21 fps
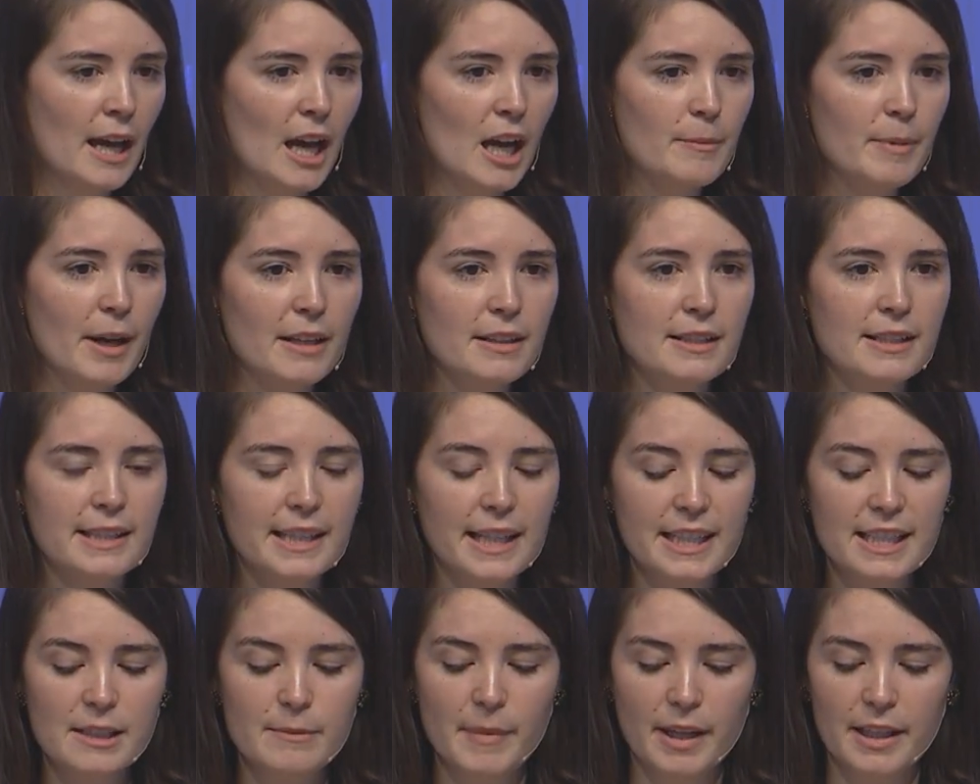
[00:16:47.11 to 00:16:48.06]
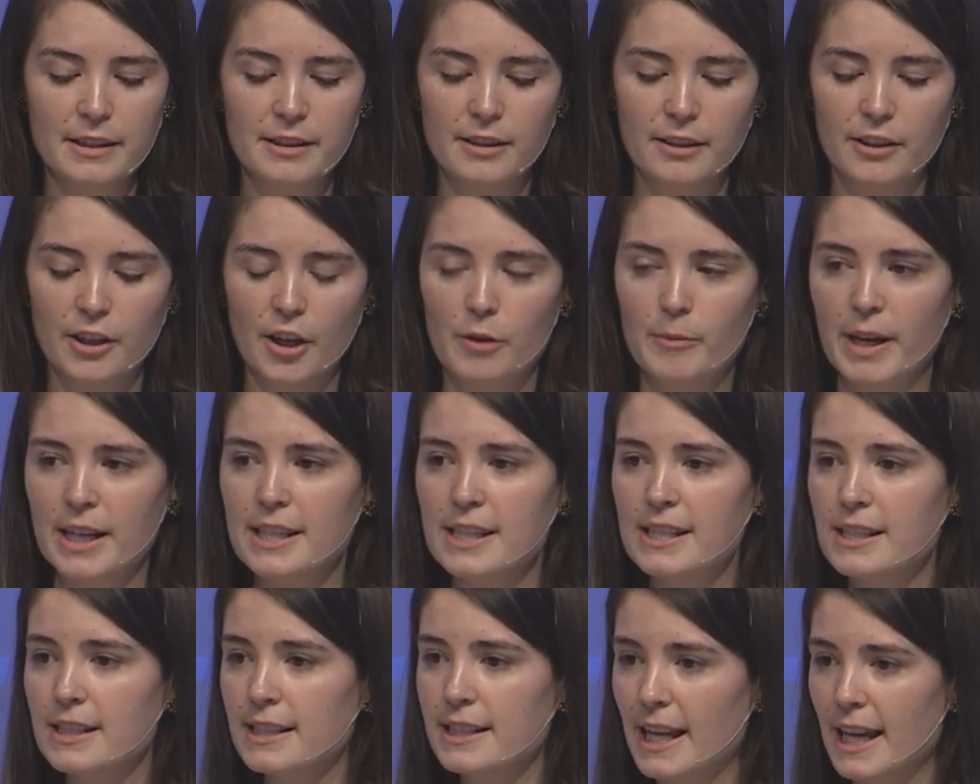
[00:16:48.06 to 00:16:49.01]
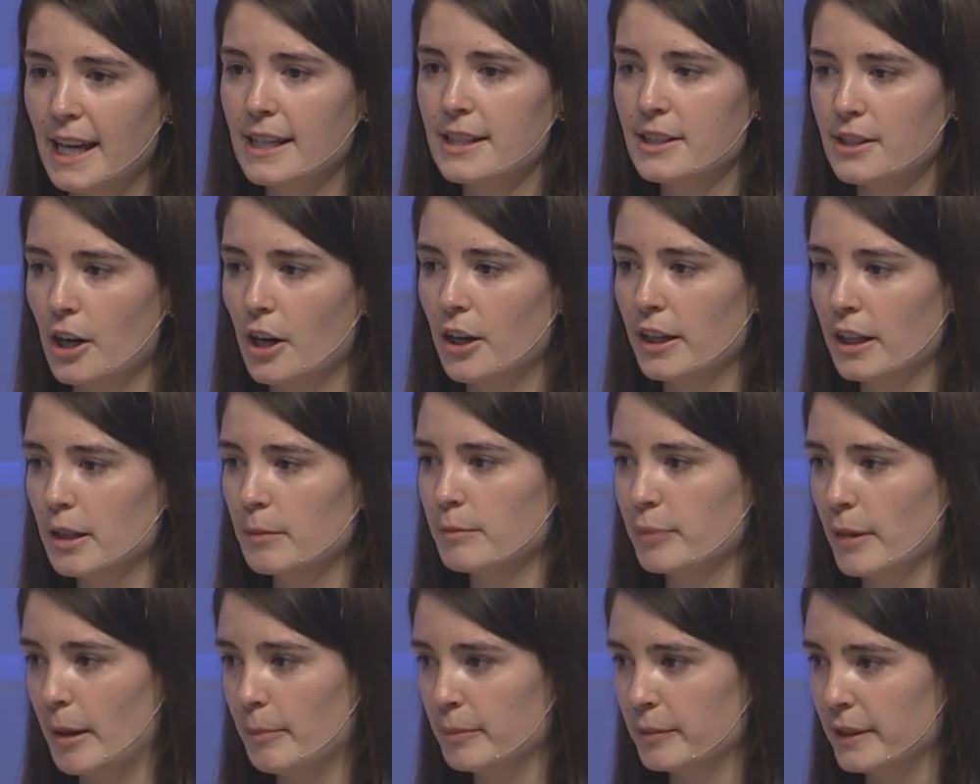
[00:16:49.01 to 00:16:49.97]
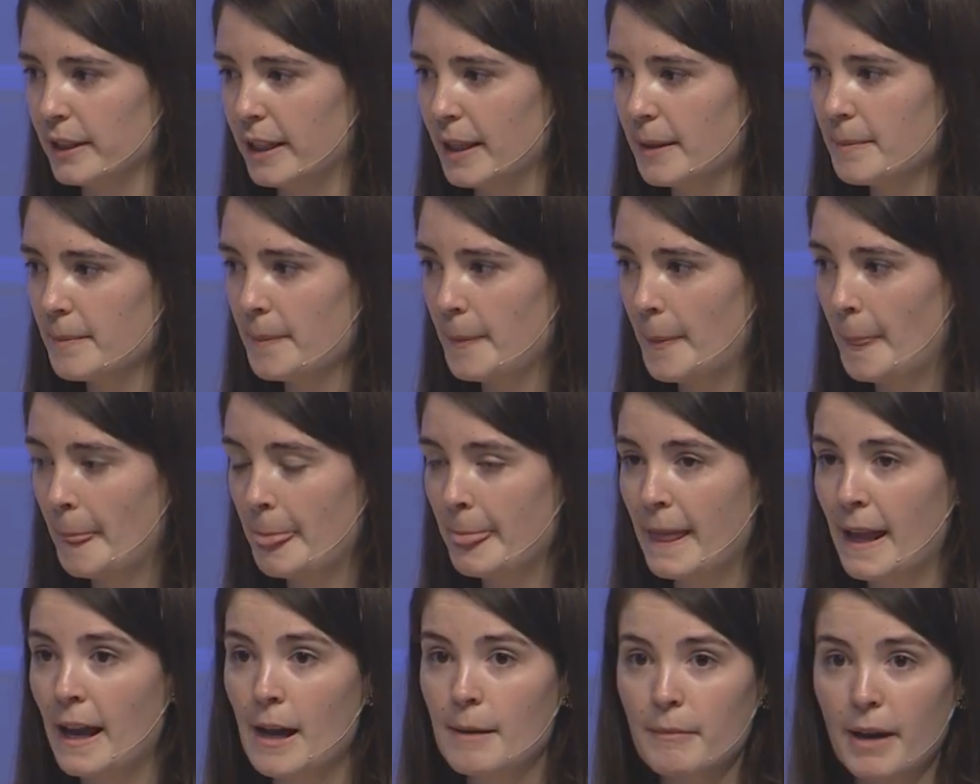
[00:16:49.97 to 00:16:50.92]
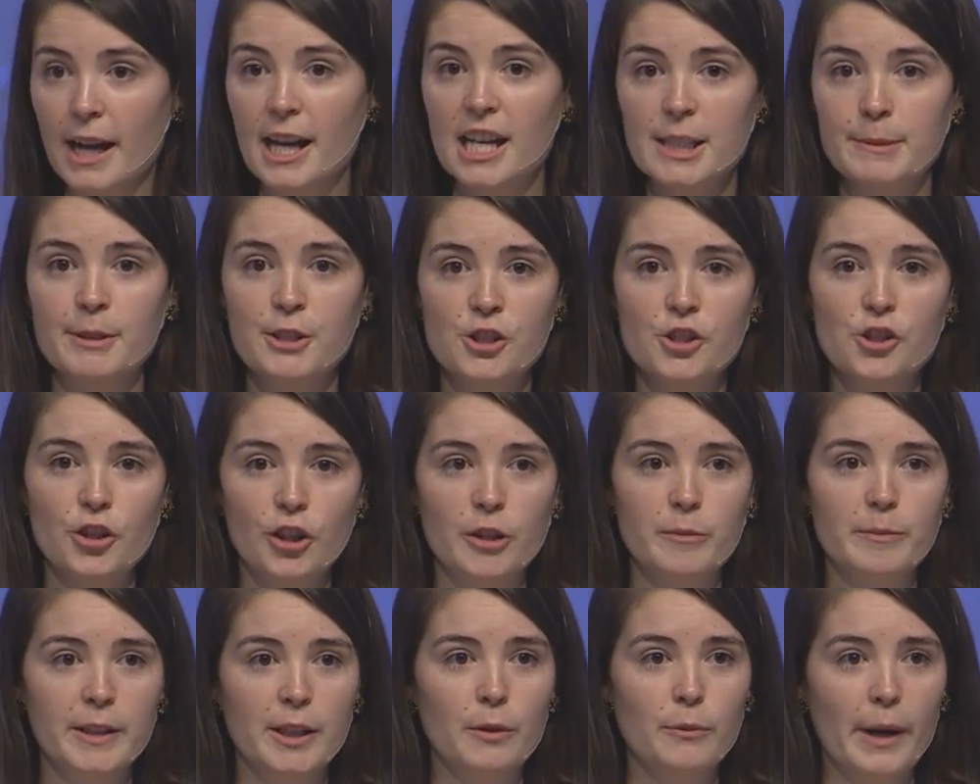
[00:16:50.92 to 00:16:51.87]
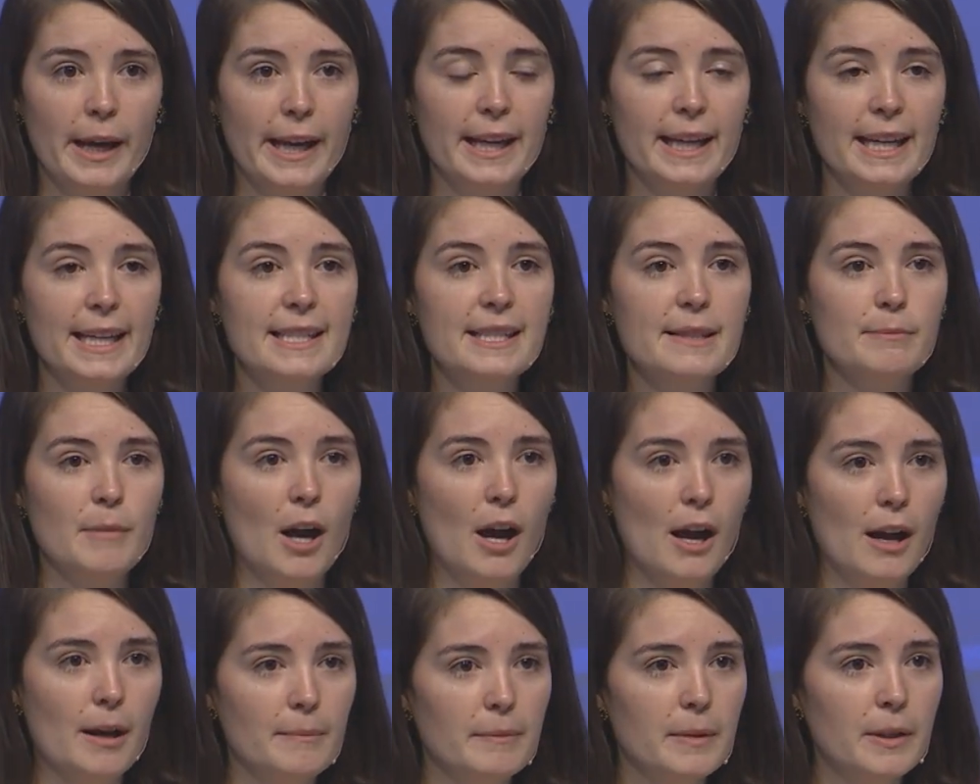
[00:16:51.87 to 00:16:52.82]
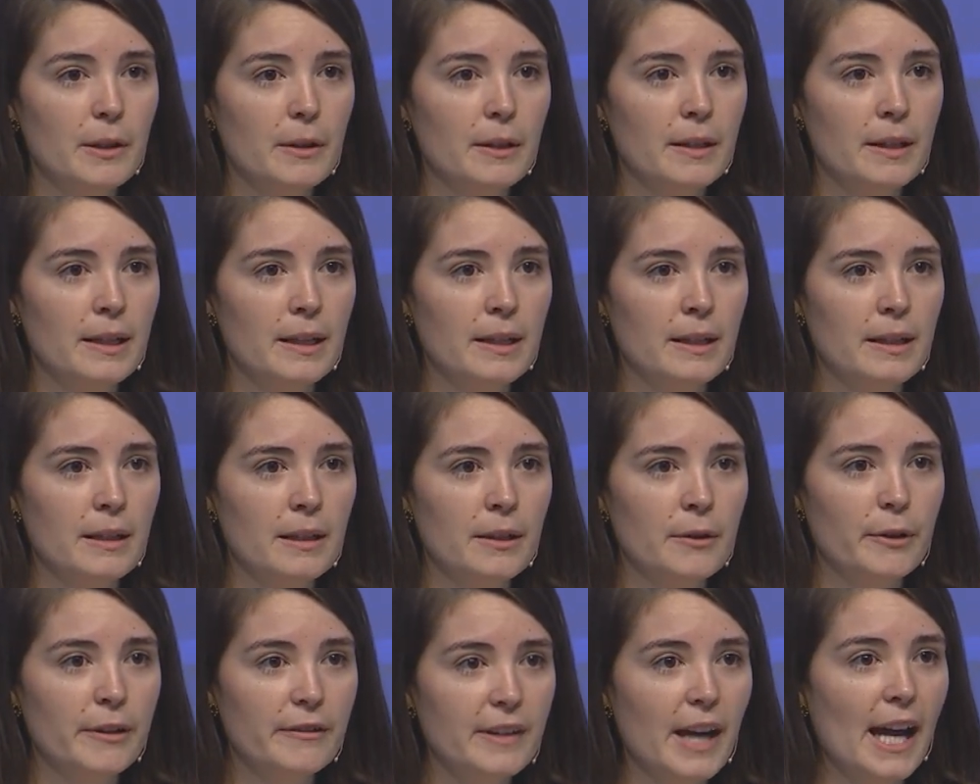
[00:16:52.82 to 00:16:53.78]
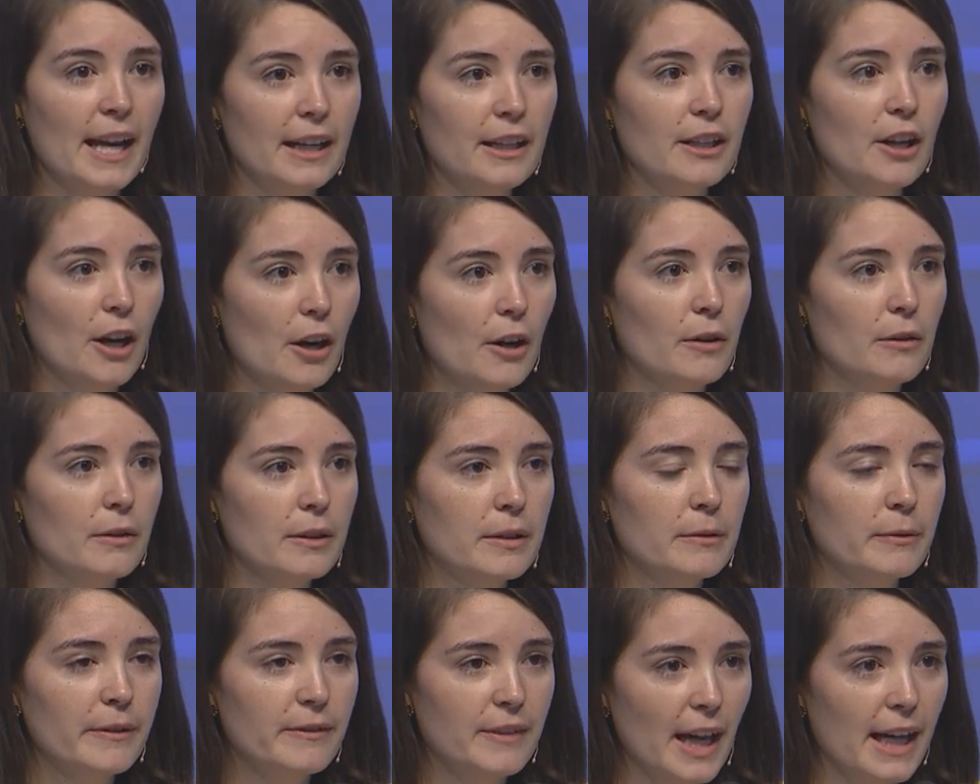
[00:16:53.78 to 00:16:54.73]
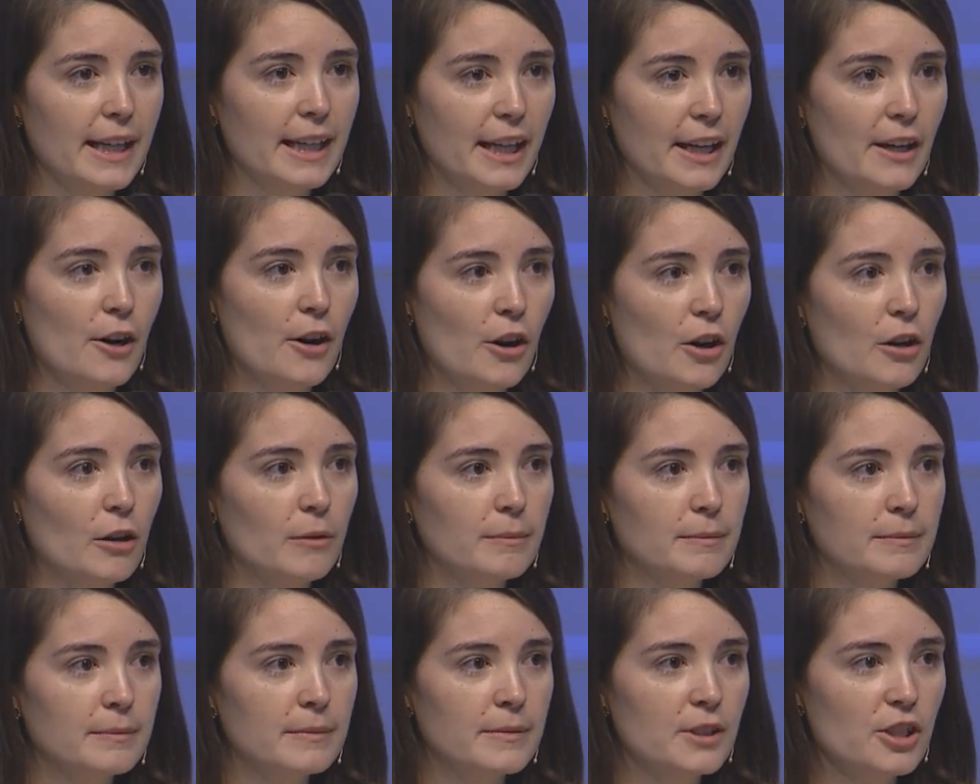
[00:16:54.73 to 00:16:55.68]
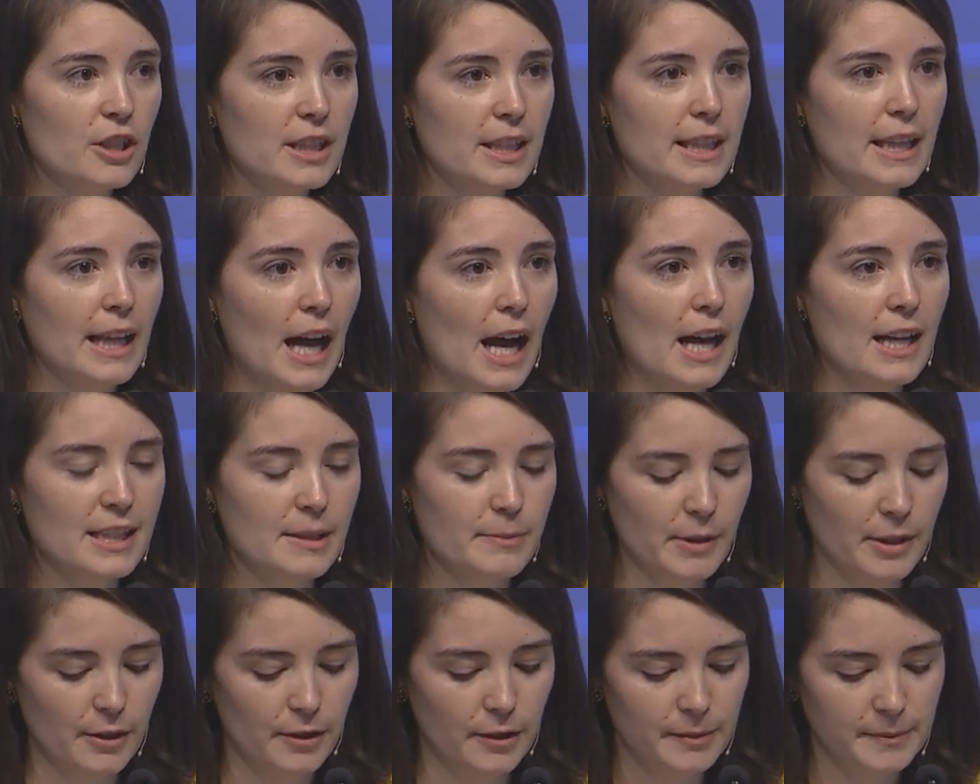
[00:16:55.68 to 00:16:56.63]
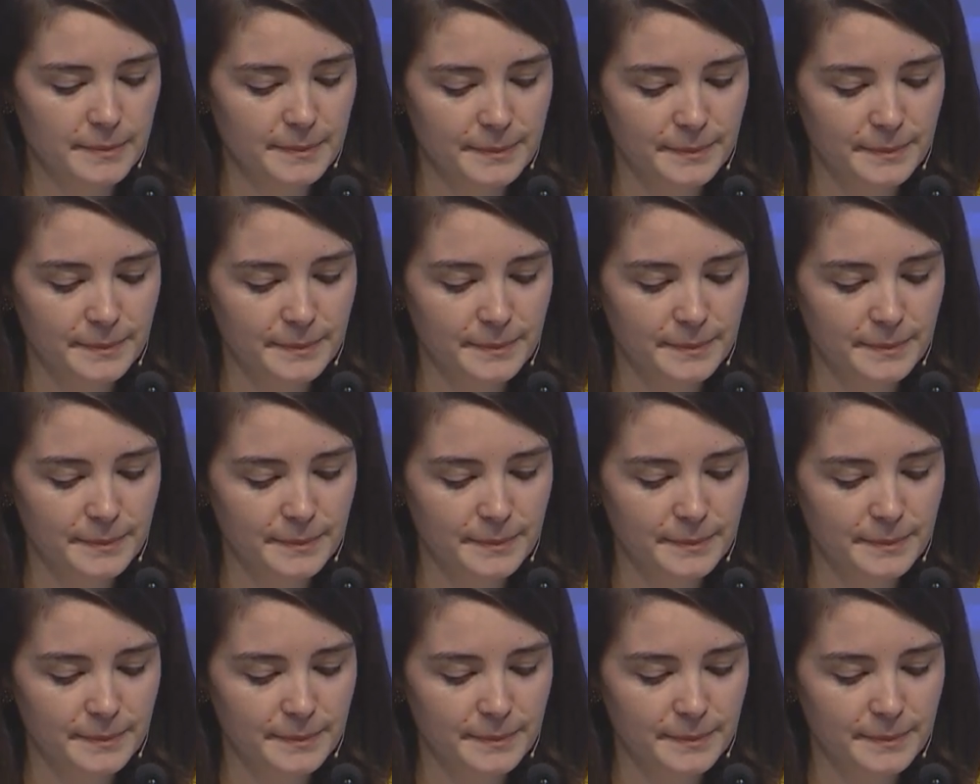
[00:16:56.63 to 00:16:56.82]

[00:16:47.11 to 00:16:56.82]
About six months ago, my day started abruptly. My husband shook me awake. It's mom. We've got to go. We've got to get home. She's in the hospital.